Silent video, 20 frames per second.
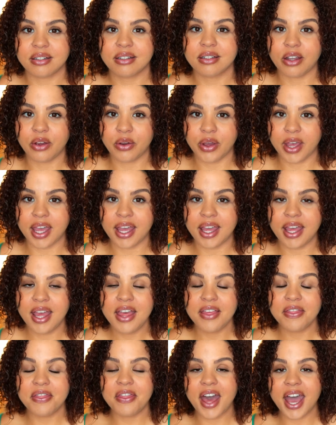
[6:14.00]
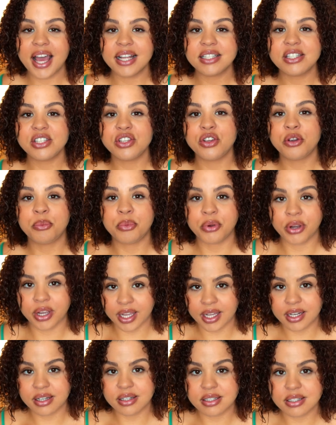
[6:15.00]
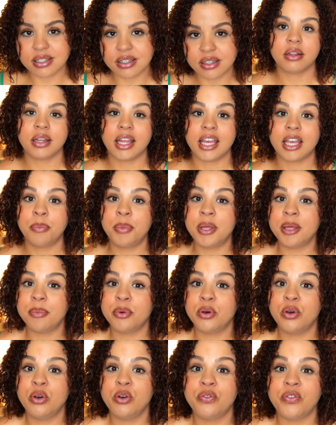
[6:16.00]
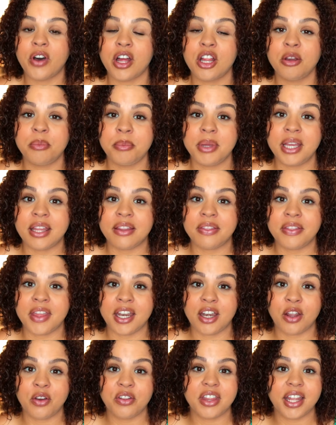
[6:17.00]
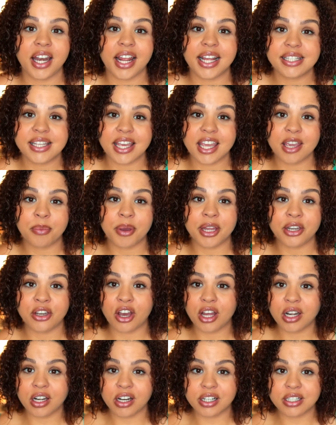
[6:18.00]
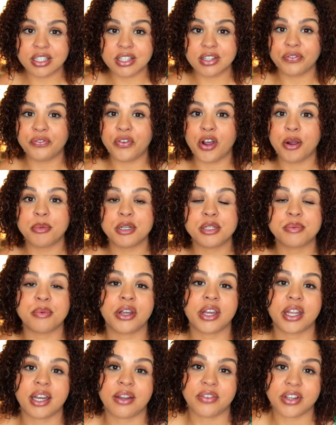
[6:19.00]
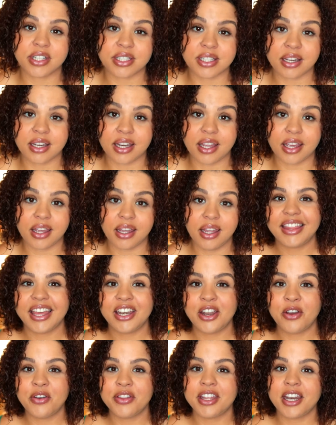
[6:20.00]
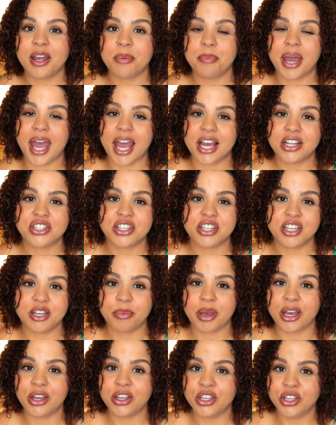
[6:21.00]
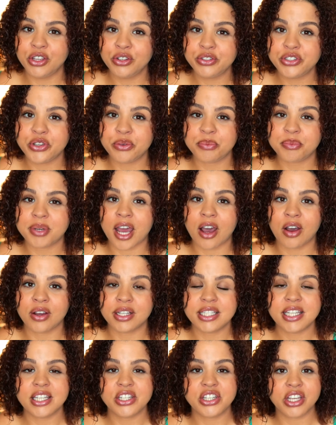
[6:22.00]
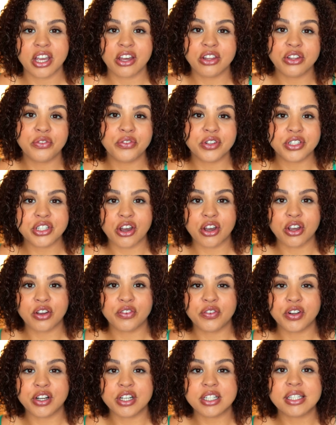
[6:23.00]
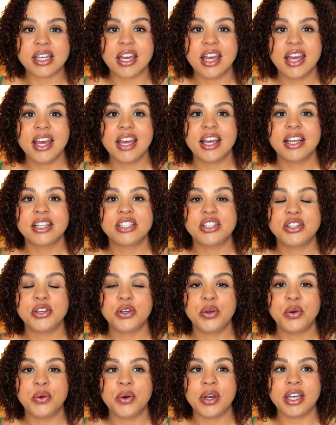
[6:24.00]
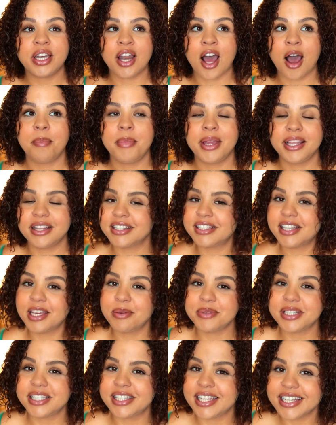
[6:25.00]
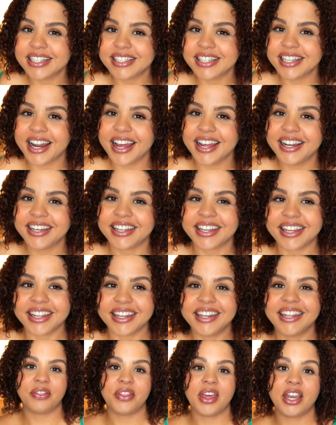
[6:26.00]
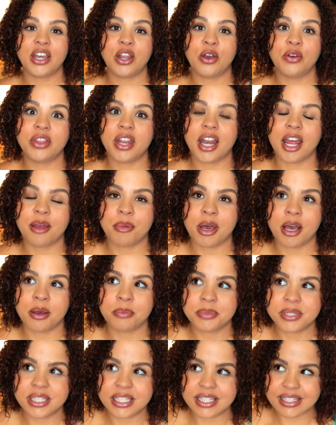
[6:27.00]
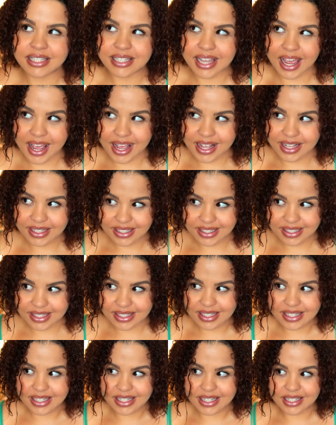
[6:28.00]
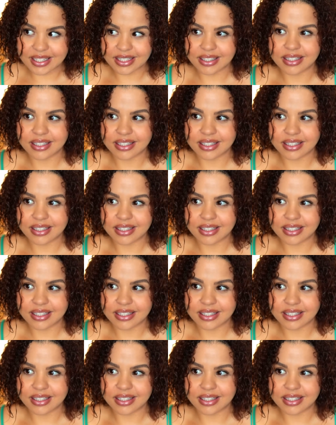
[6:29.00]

Okay, that's your brand. Like people who follow me, they know that I take my daughter to the farmer's market every Sunday. They know that I'm passionate about YouTube now and teaching other photographers to not make the same mistakes that I did. They know that I'm obsessed,